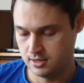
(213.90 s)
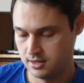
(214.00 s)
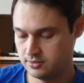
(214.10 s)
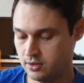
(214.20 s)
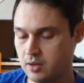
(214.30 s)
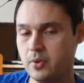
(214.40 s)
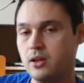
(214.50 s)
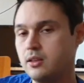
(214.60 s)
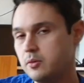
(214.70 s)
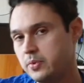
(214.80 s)
Let's talk about a
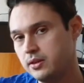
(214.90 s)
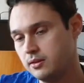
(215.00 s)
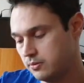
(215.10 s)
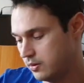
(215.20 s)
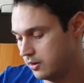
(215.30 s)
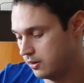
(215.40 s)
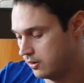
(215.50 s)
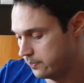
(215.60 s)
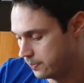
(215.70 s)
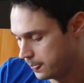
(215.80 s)
little bit
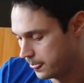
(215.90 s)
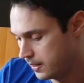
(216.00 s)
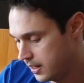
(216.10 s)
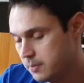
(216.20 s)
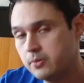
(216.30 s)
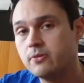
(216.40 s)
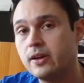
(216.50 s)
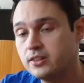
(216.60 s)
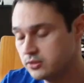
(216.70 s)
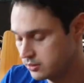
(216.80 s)
of
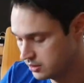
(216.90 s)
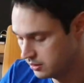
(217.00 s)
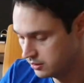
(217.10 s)
imperfections.